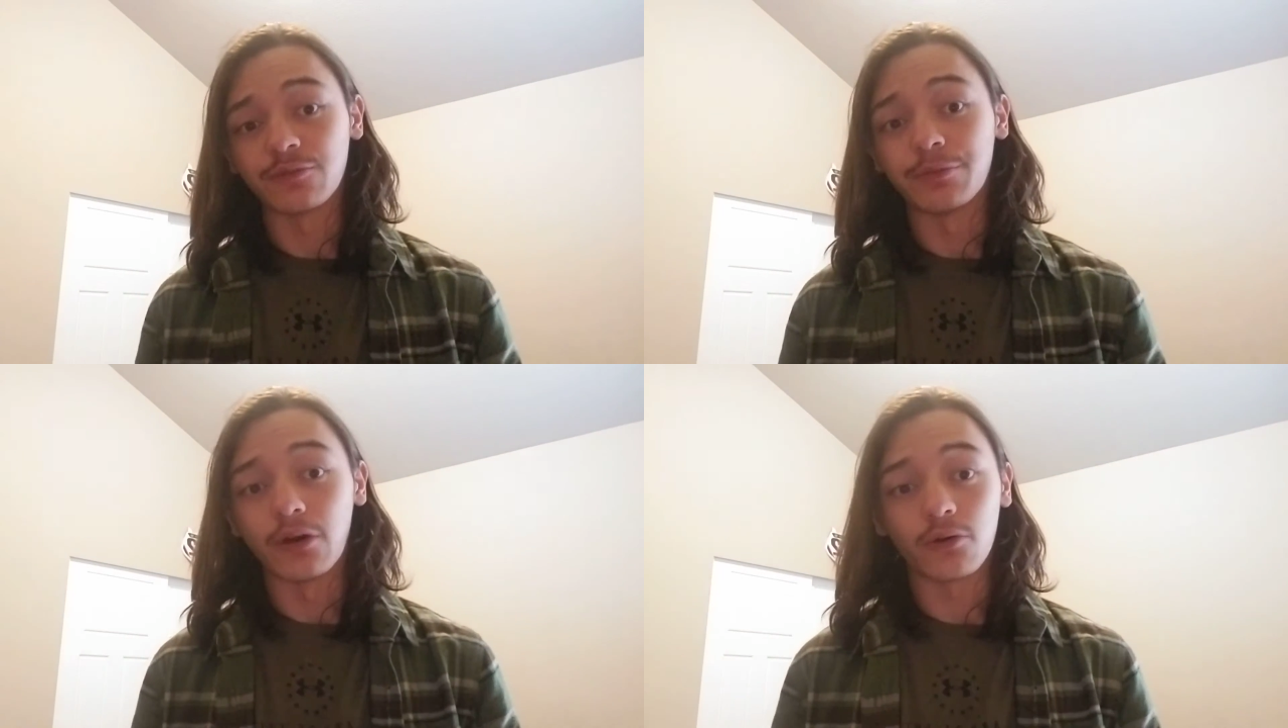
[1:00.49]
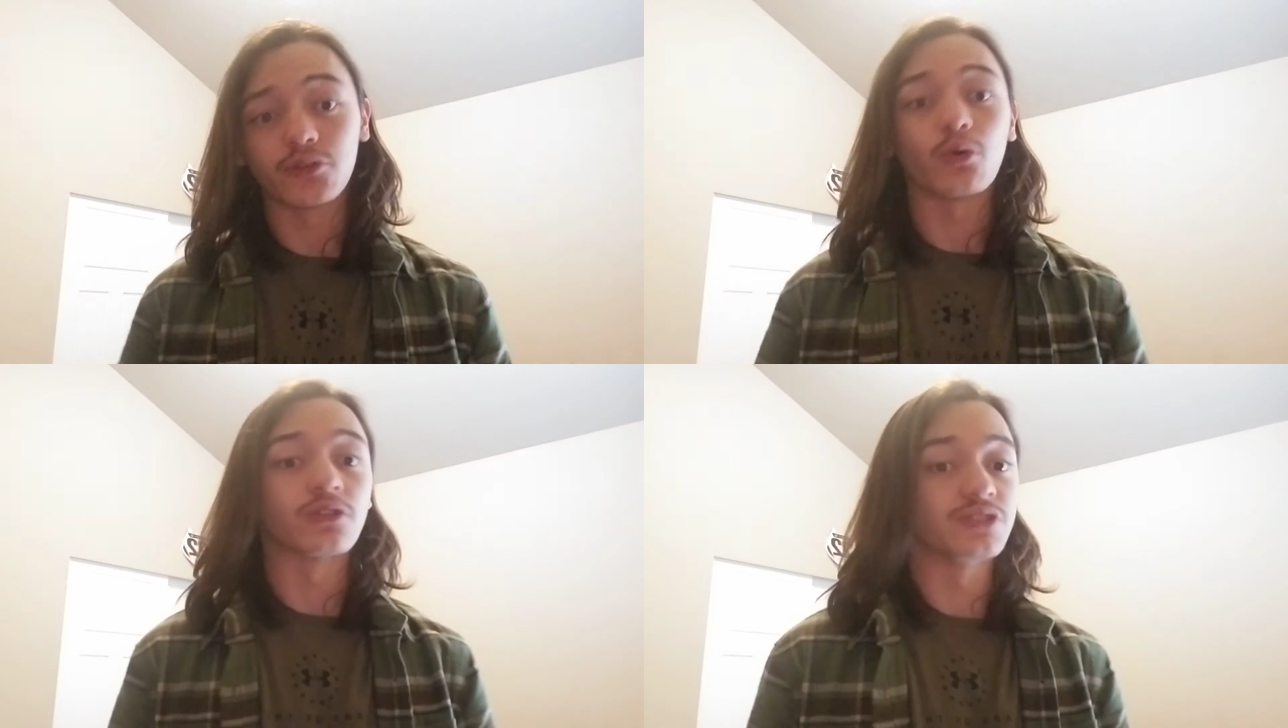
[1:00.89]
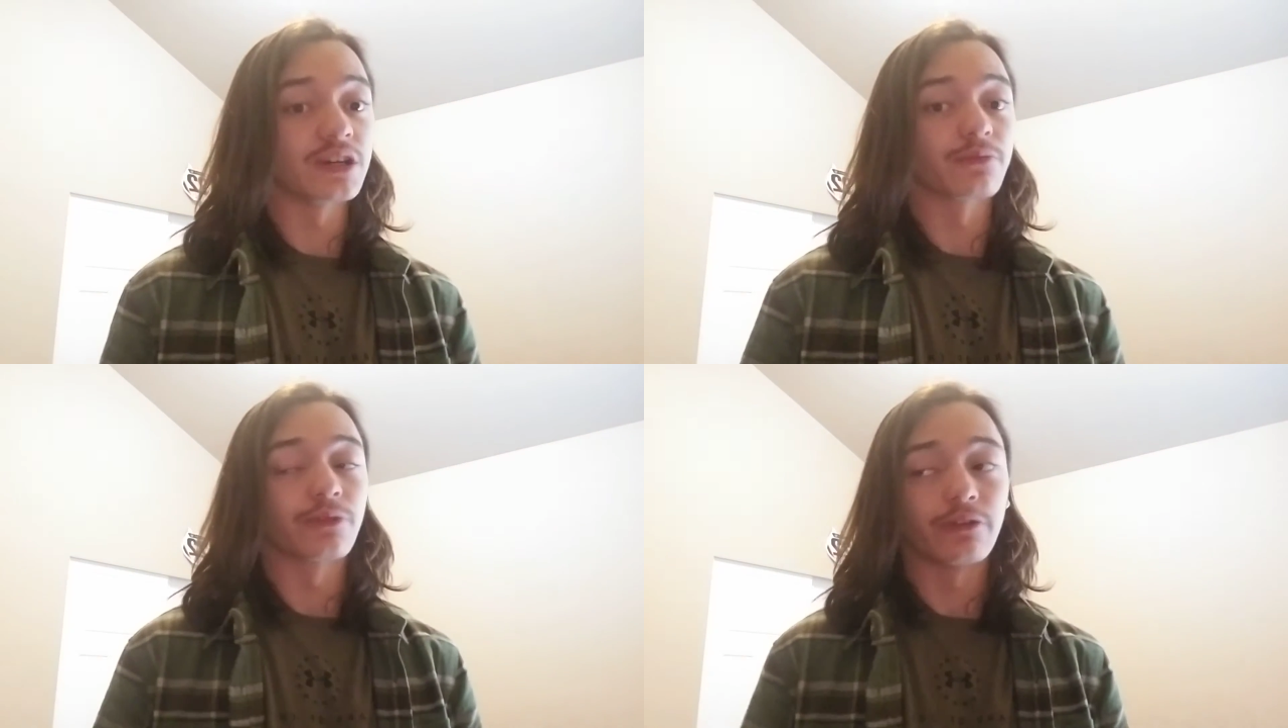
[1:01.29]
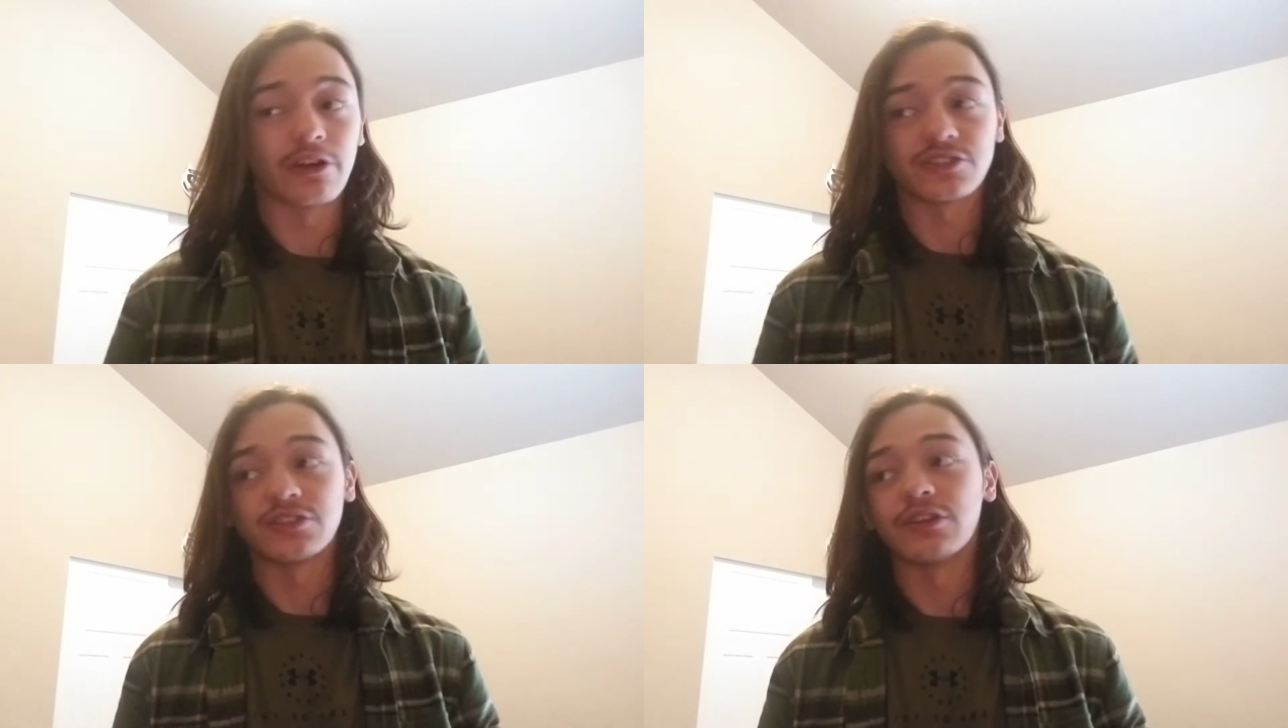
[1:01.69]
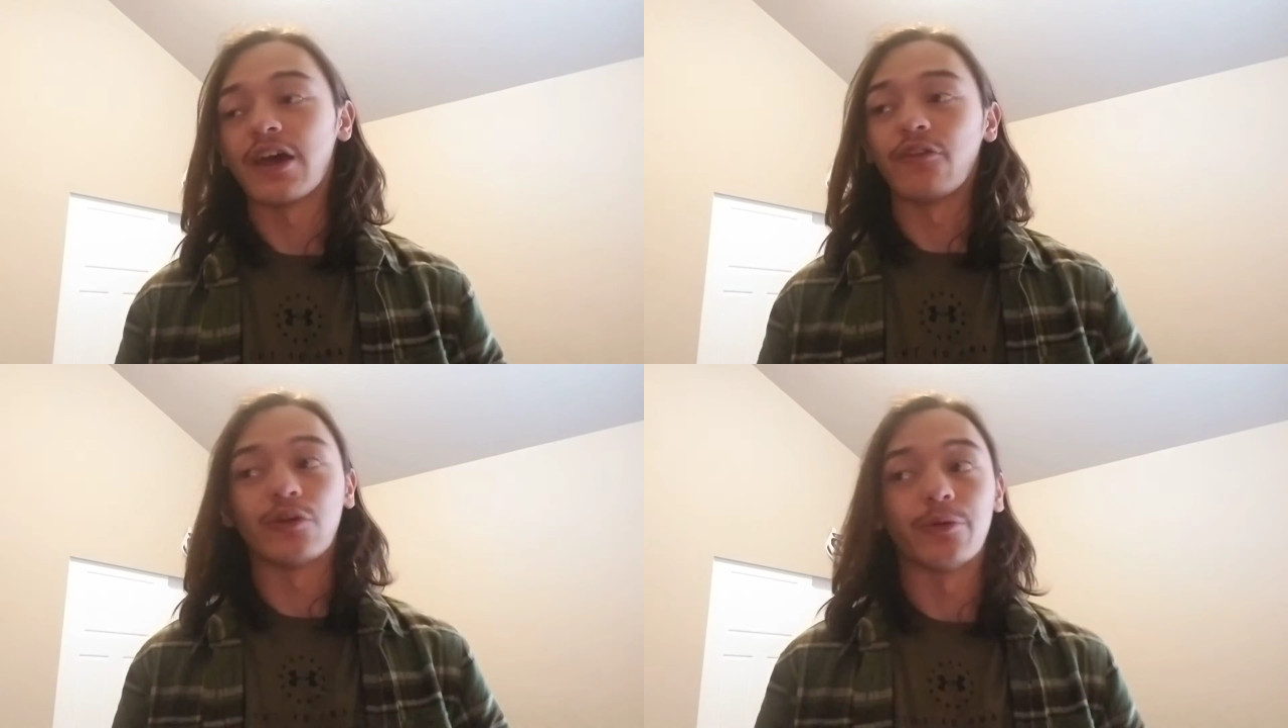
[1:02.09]
builds or gen regression
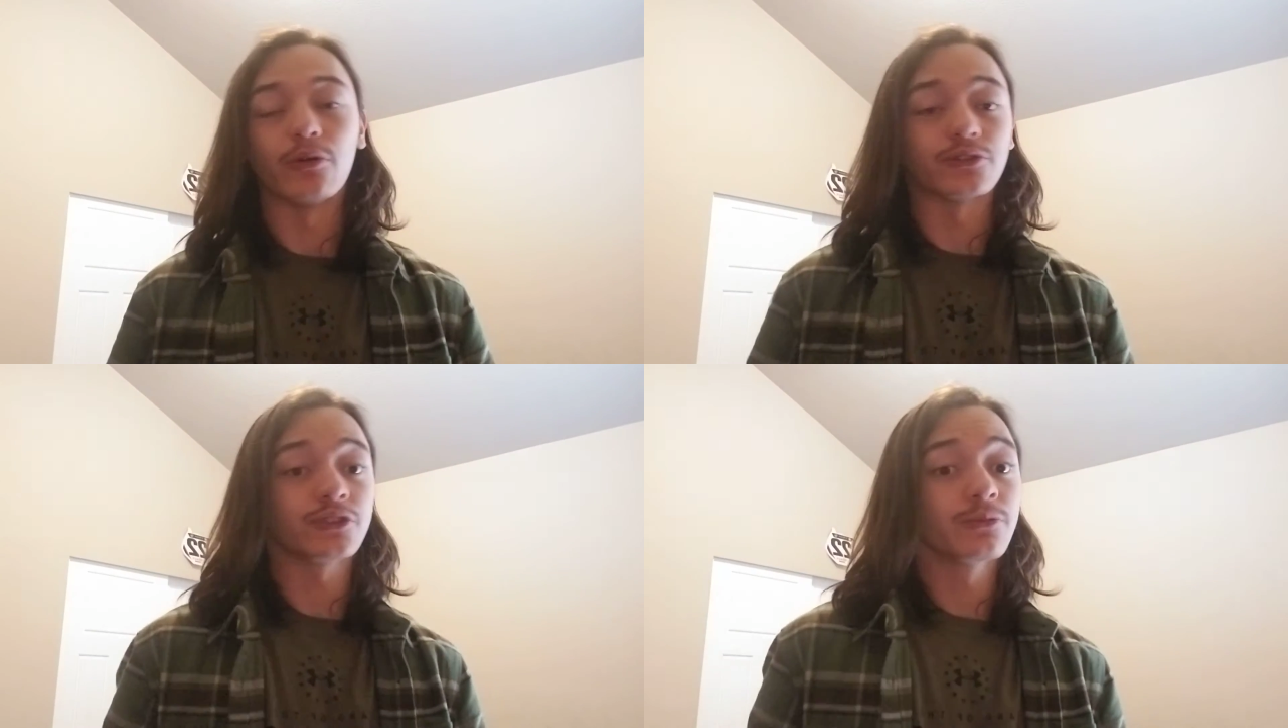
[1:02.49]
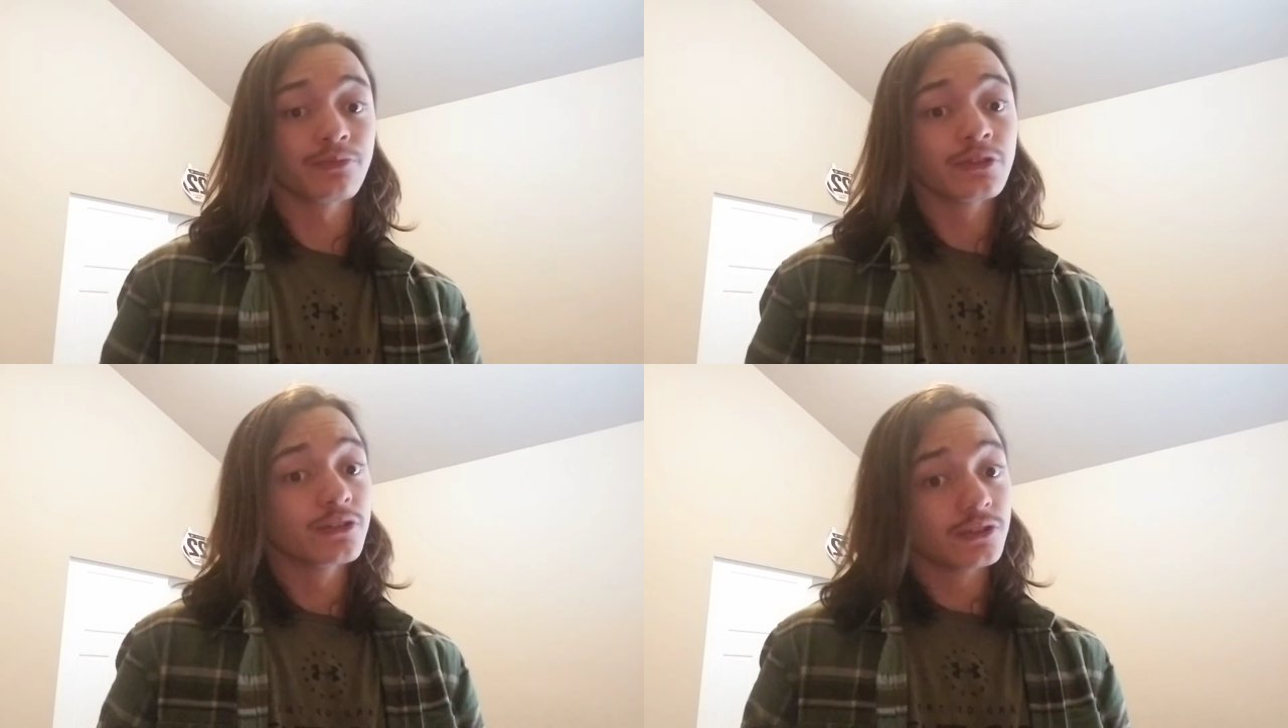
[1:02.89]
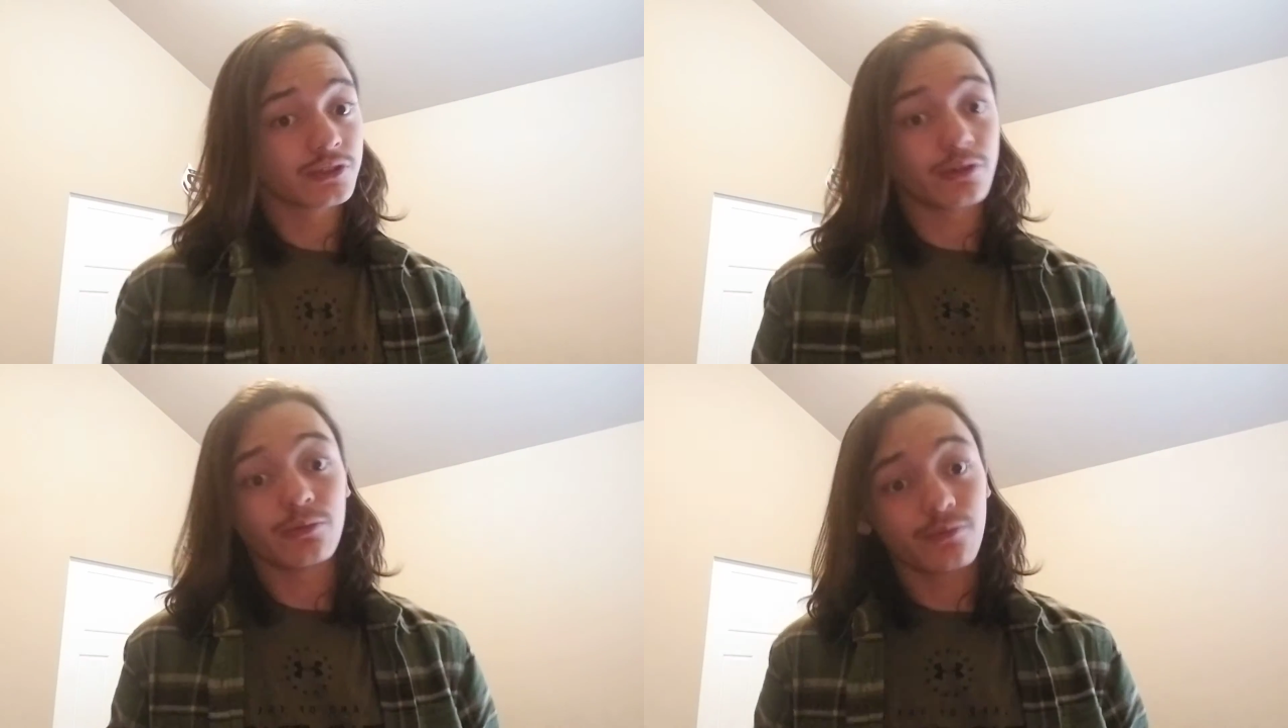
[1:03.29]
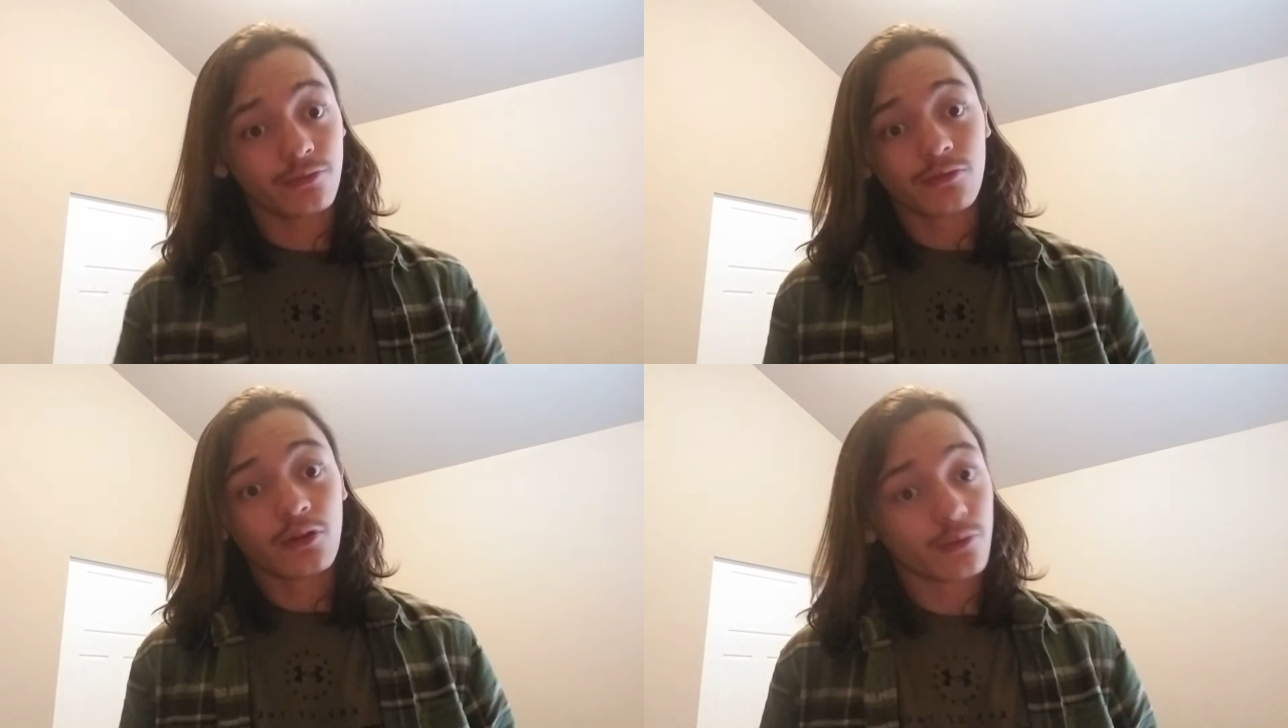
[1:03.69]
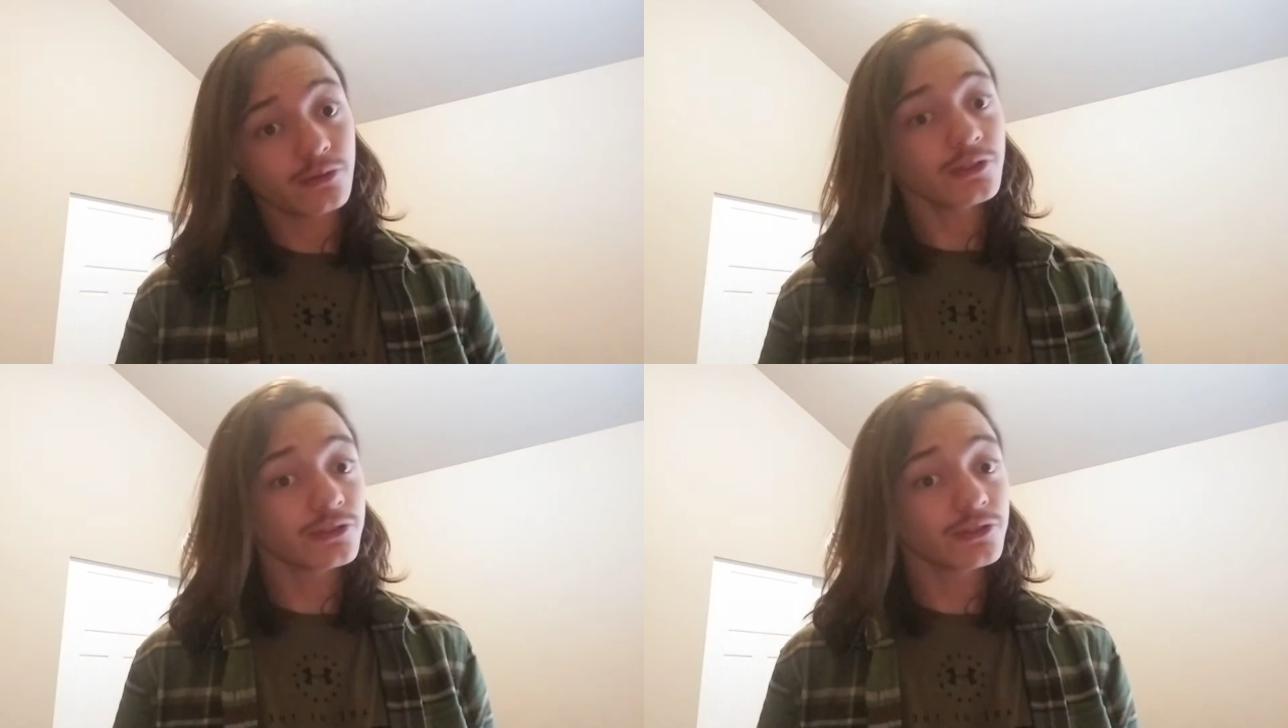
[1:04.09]
heavy builds. So those are